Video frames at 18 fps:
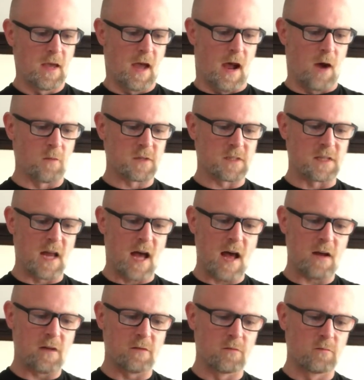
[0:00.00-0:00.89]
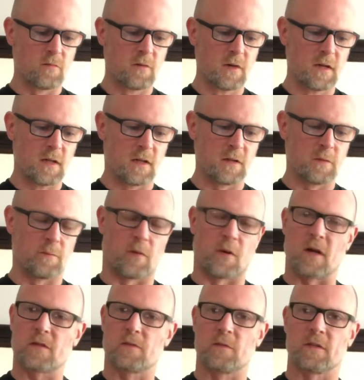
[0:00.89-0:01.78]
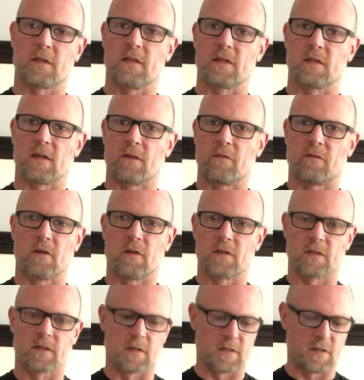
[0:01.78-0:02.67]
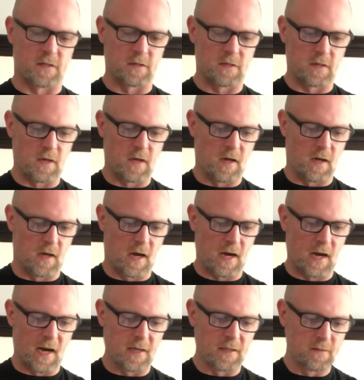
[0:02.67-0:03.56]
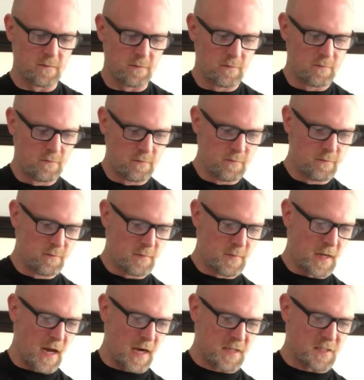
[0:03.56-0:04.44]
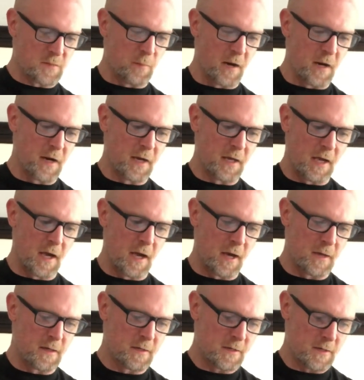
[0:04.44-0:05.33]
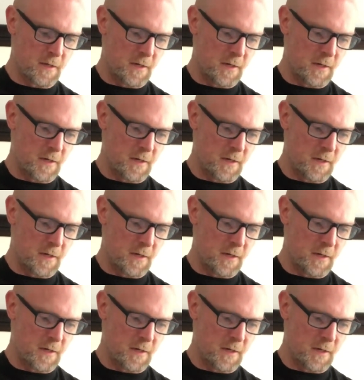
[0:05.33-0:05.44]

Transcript: I was not real impressed with this on first listen. I gotta spin it again.